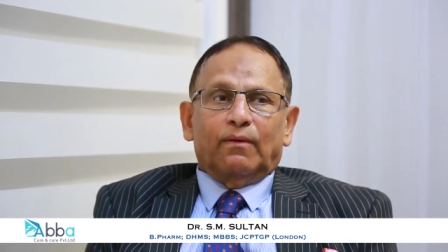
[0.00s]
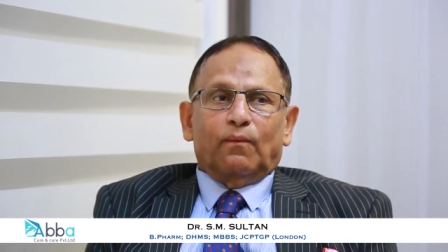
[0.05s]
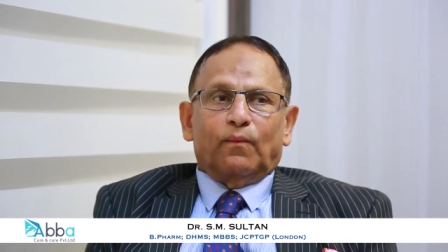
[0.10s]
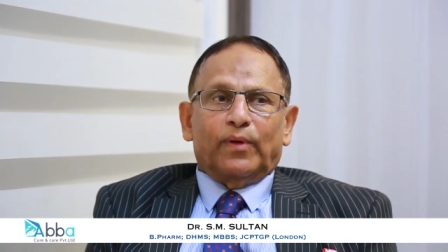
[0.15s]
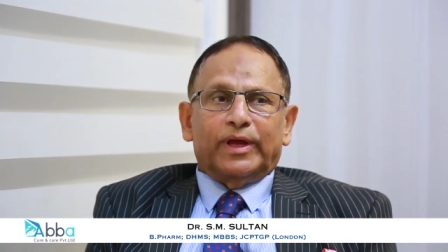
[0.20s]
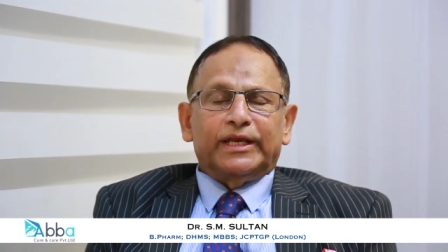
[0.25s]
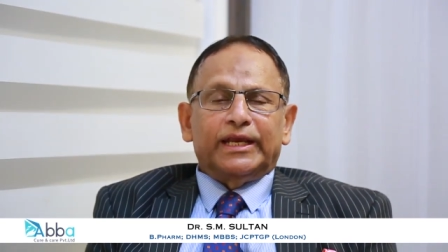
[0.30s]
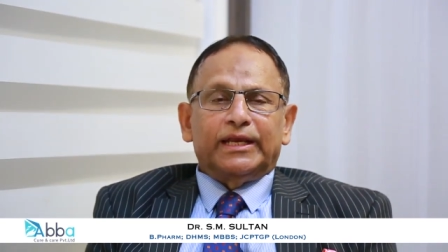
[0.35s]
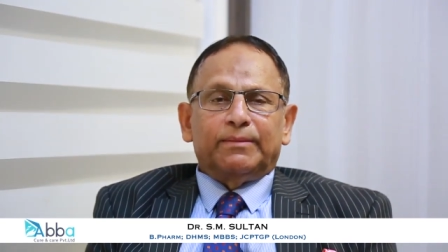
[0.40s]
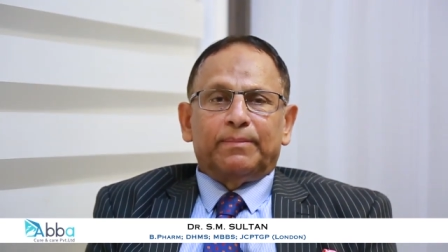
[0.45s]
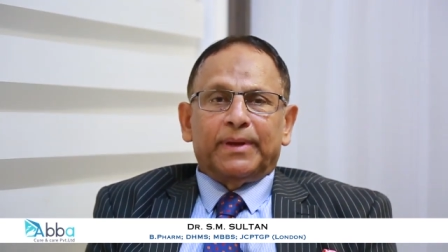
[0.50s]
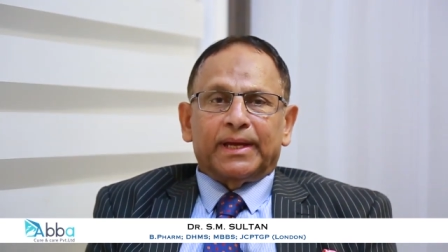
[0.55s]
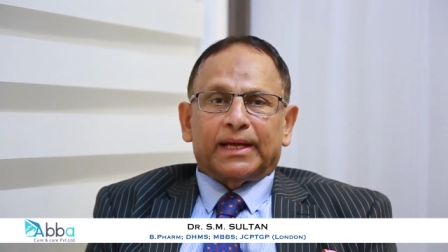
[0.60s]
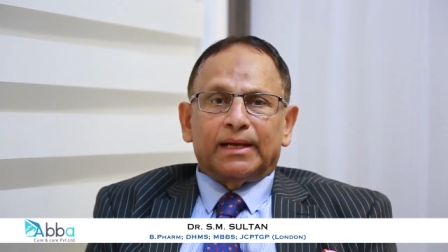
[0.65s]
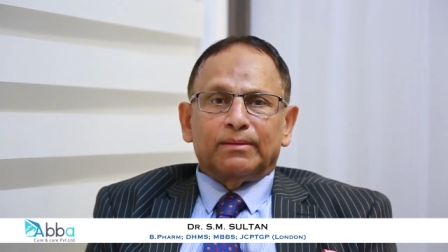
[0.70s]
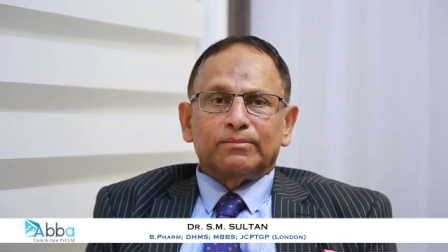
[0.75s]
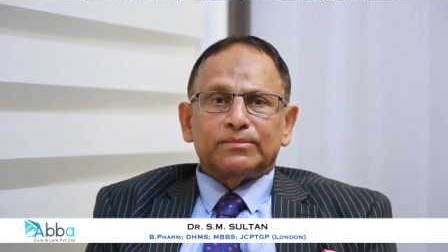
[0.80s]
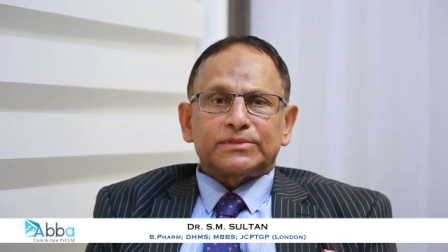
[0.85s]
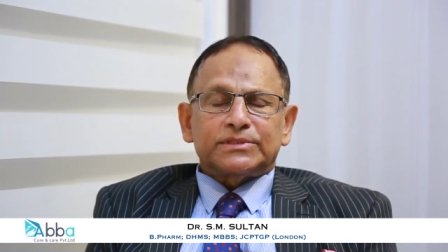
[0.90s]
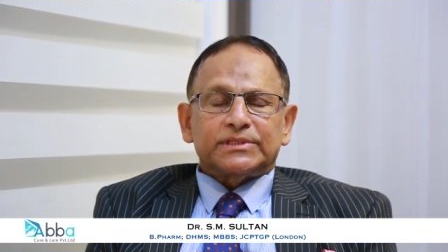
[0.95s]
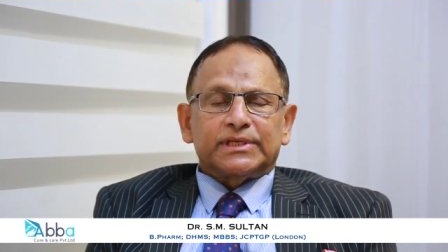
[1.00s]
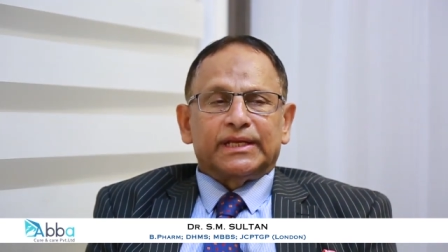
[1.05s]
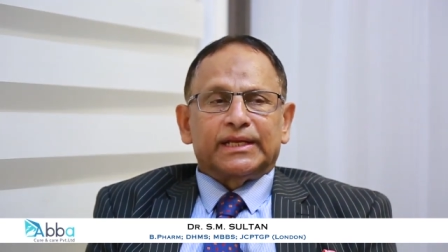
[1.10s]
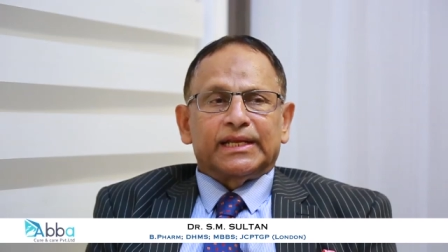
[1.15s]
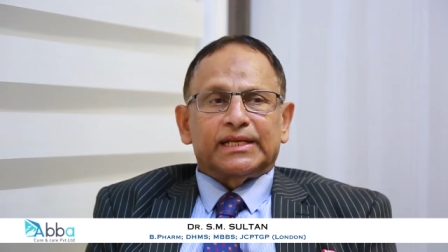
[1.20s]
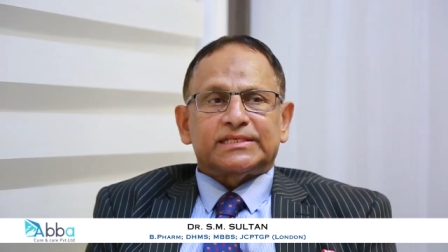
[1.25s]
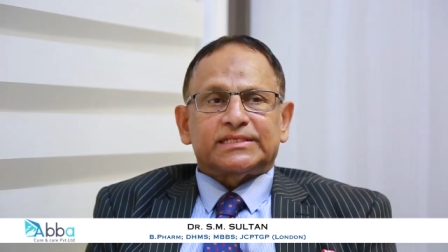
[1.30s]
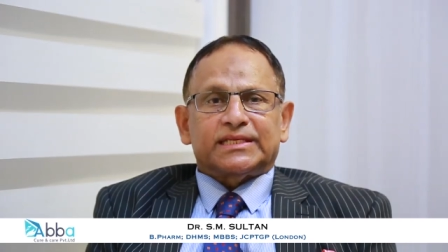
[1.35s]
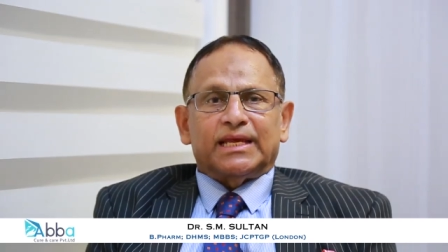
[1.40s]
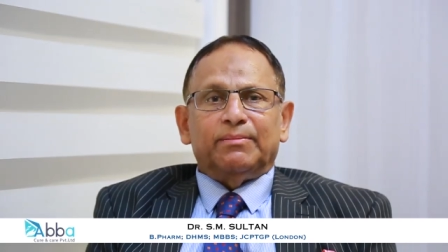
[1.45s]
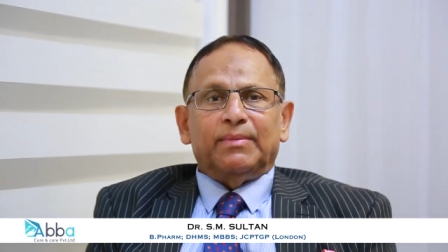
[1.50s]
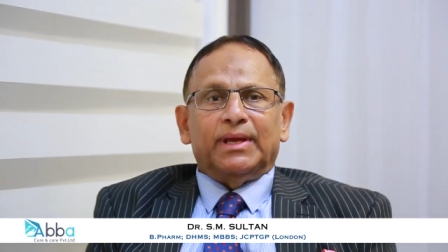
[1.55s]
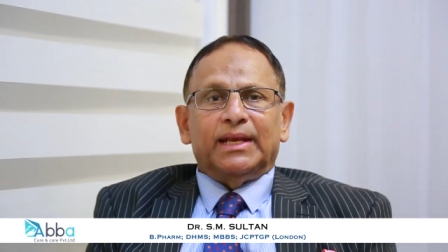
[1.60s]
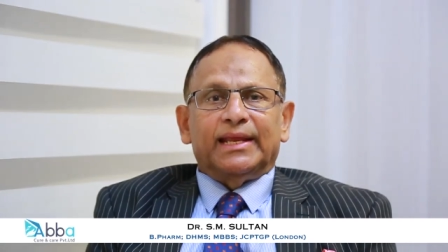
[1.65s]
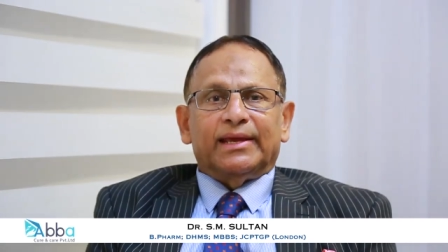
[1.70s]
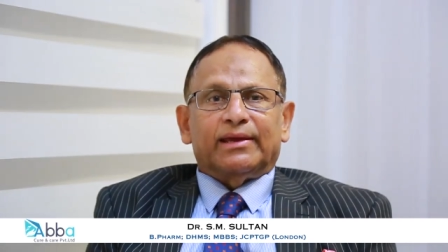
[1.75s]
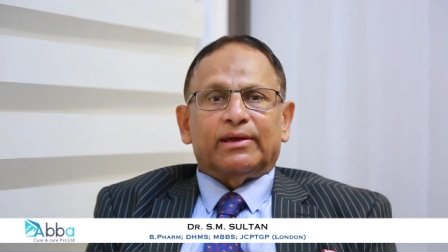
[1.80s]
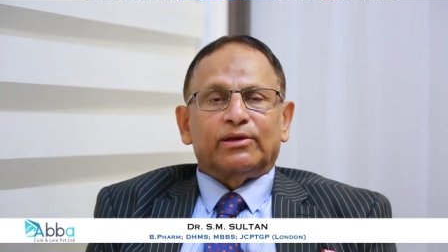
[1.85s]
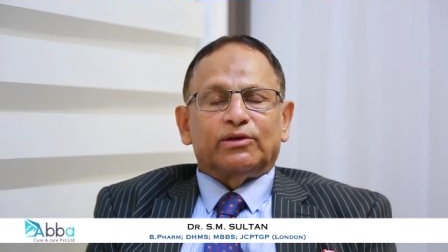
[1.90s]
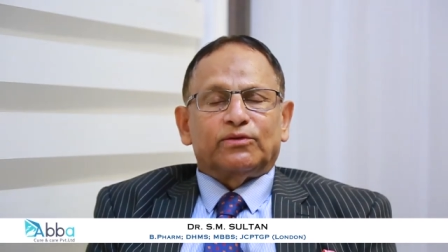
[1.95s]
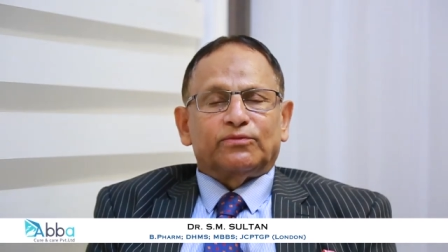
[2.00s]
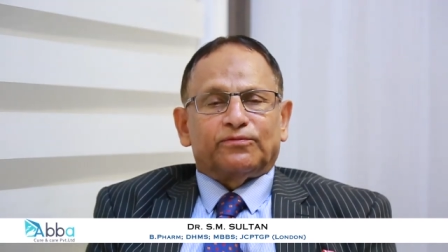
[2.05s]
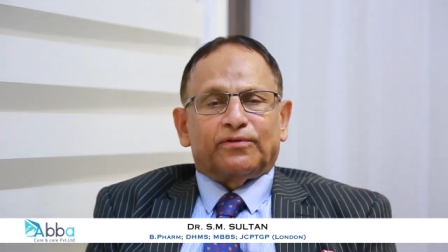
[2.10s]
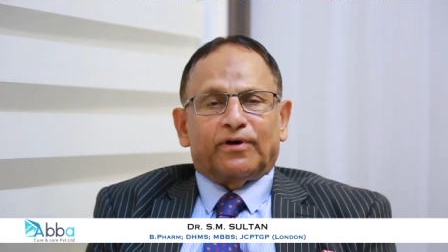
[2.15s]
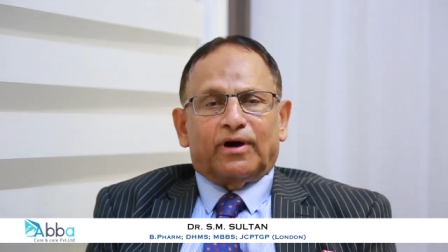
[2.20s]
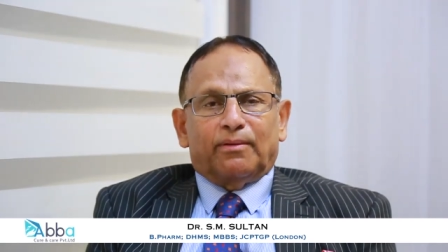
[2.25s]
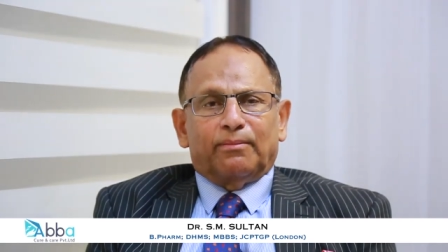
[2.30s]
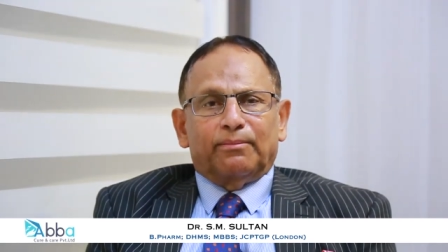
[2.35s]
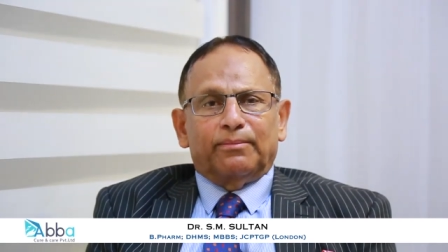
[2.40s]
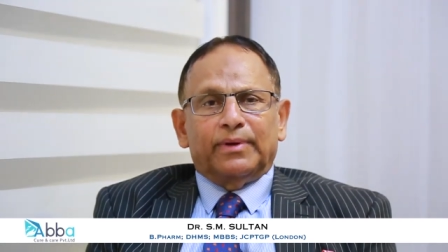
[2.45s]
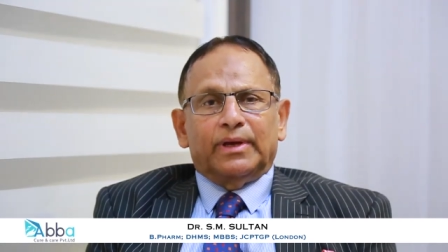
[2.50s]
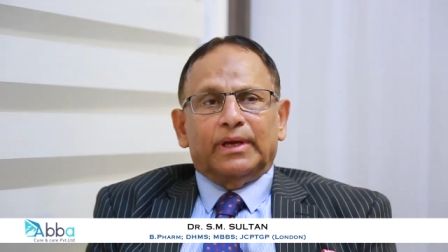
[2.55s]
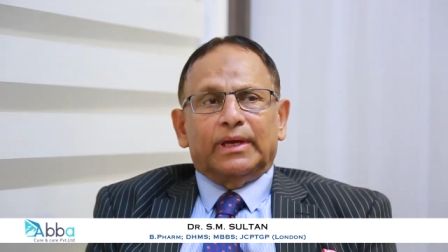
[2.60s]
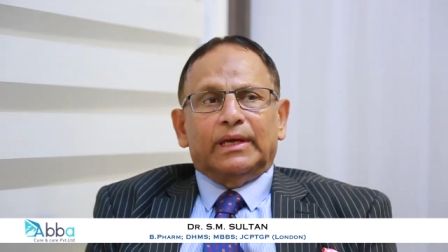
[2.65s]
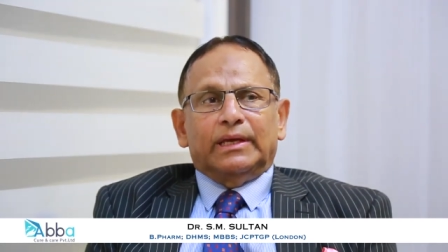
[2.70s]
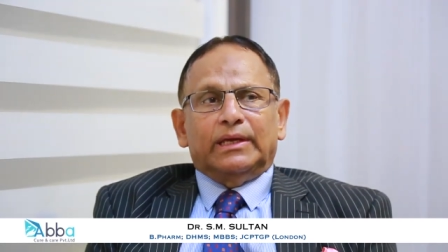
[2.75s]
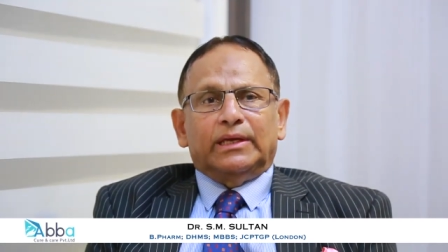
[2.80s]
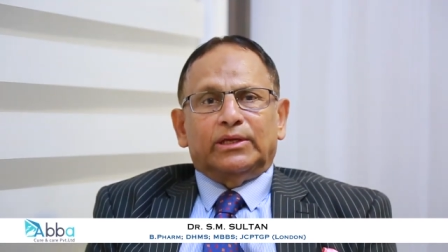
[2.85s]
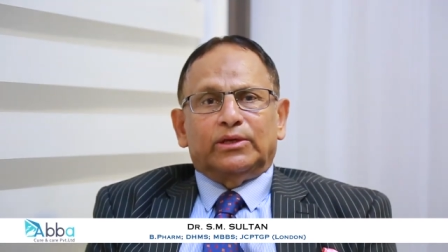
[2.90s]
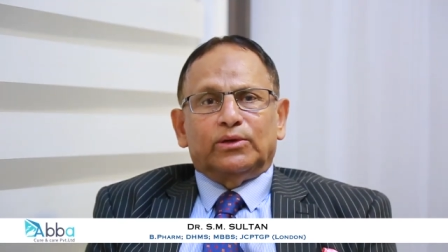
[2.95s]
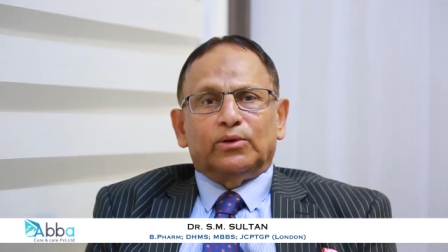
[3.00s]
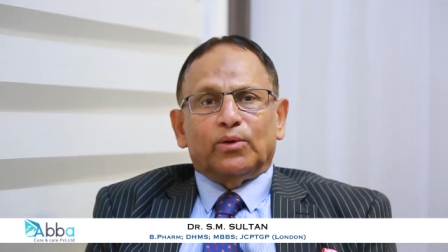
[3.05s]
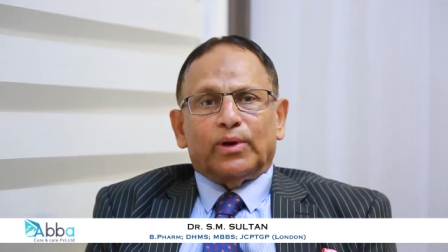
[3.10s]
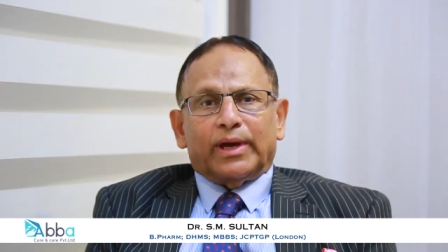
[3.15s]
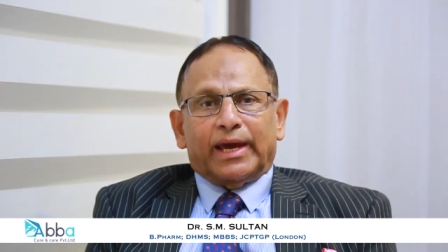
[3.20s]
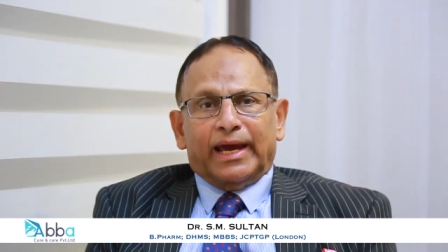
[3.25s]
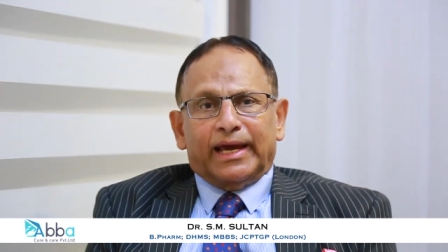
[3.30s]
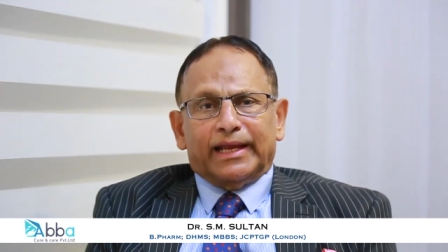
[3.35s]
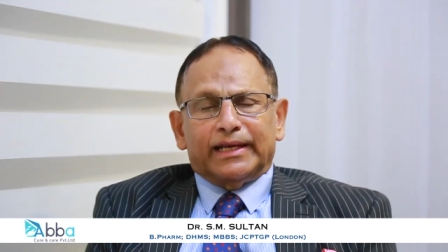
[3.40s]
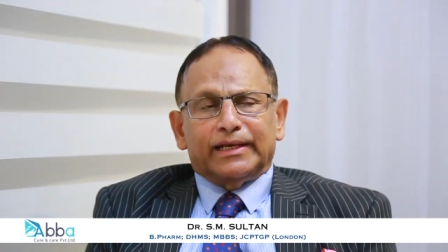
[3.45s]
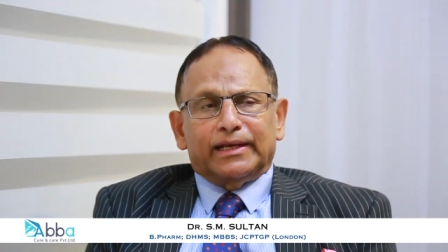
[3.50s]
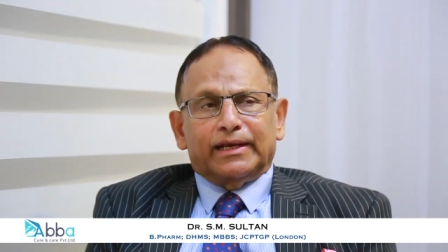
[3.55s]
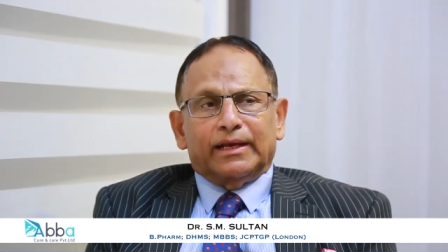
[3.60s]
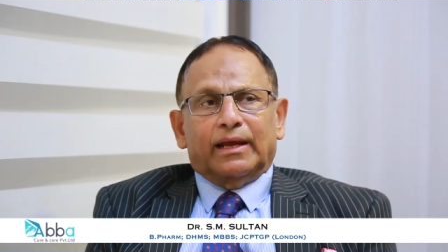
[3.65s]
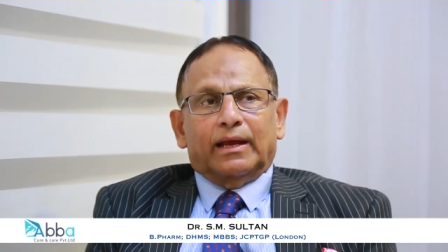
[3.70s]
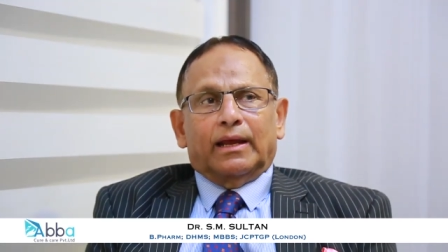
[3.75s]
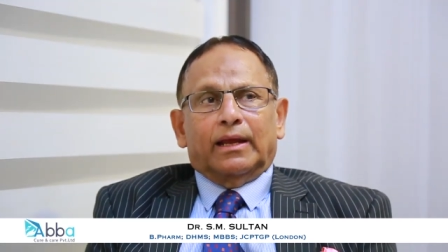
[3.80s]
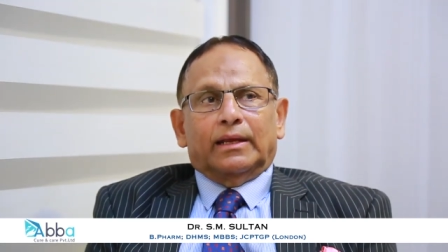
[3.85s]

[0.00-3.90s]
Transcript: when it becomes in a semi-liquid form, you can